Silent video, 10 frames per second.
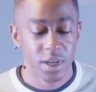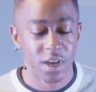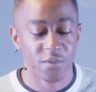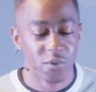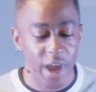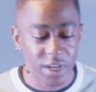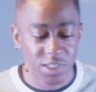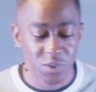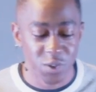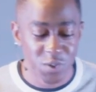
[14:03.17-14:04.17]
of
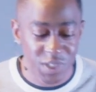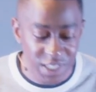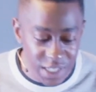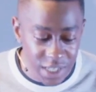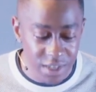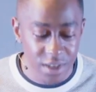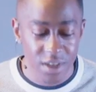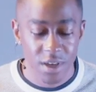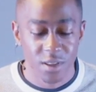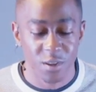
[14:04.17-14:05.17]
gratitude, you see
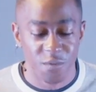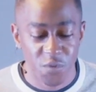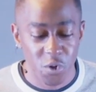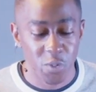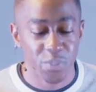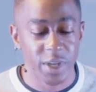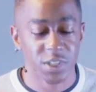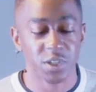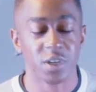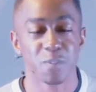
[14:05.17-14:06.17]
the full
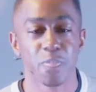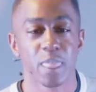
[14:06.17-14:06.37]
picture.